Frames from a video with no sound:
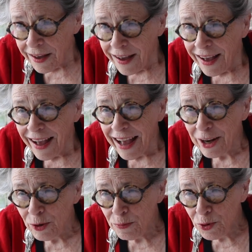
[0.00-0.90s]

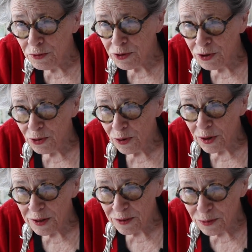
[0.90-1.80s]
and you move to New
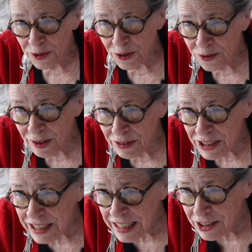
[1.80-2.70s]
Orleans when you're
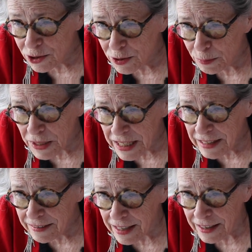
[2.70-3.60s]
17 to the Big
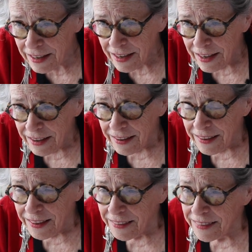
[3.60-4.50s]
Easy.
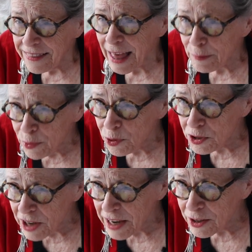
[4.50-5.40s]
That
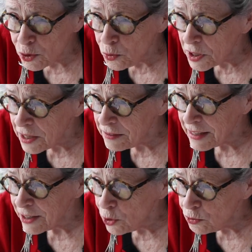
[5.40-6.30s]
puritanical work
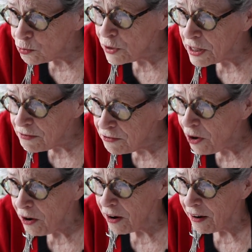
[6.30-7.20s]
ethic goes really
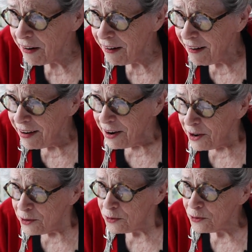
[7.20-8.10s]
far.
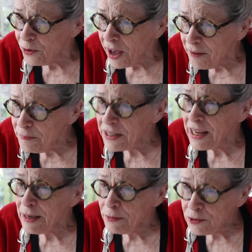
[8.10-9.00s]
So I've been
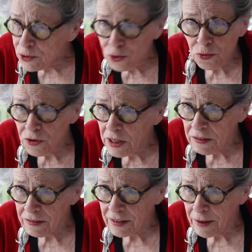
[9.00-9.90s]
able to do
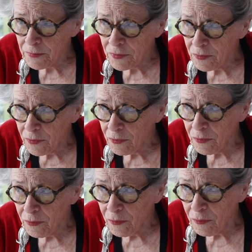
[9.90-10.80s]
things that
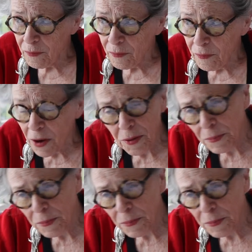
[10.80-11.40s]
other